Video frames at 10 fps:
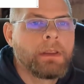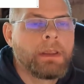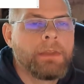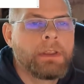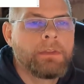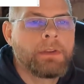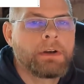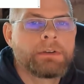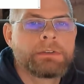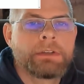And then
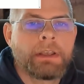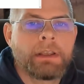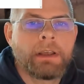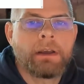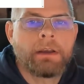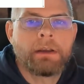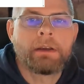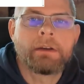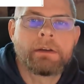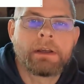there is
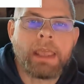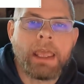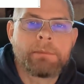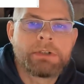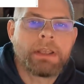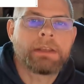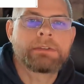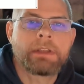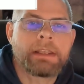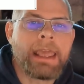a cam
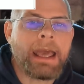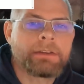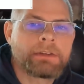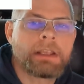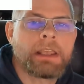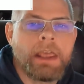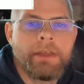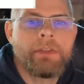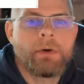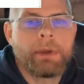chest gasket
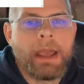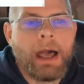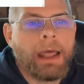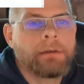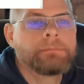kit that we got.